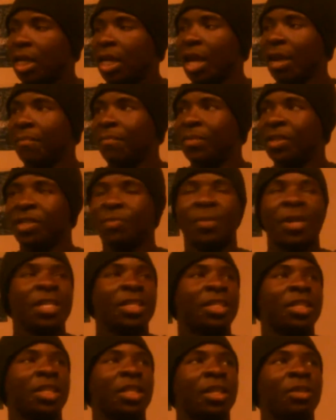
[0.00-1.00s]
And it's
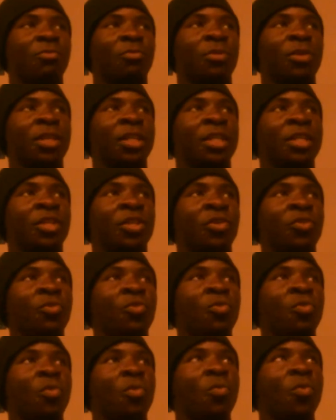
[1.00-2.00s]
basically when you
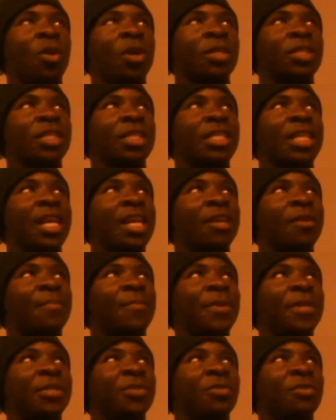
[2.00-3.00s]
want to take a
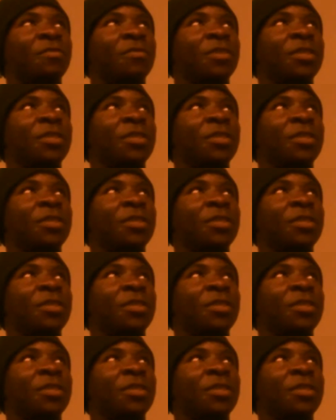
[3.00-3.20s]
picture of